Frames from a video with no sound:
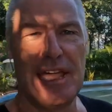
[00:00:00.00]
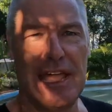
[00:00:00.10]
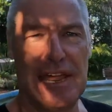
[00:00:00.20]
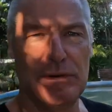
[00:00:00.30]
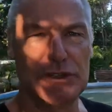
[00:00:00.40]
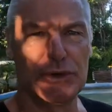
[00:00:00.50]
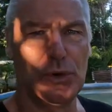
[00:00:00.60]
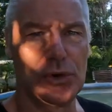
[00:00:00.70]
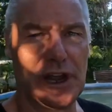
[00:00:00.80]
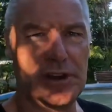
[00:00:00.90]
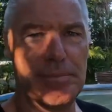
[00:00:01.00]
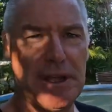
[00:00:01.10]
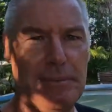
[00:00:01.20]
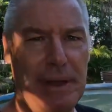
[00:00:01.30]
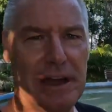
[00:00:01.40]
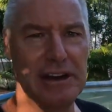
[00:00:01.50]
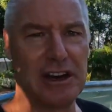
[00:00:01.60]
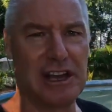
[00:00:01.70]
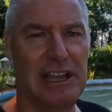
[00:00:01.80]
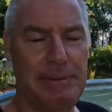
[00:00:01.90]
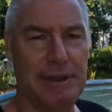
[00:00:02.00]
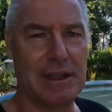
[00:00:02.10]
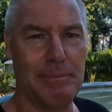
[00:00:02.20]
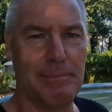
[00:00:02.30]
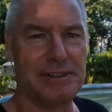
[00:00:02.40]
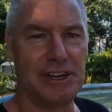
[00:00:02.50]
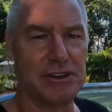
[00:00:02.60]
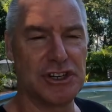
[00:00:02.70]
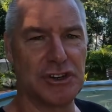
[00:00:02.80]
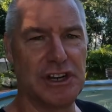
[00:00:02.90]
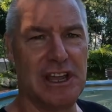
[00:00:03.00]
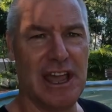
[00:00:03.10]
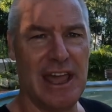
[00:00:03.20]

and it was all going to be about keeping territory,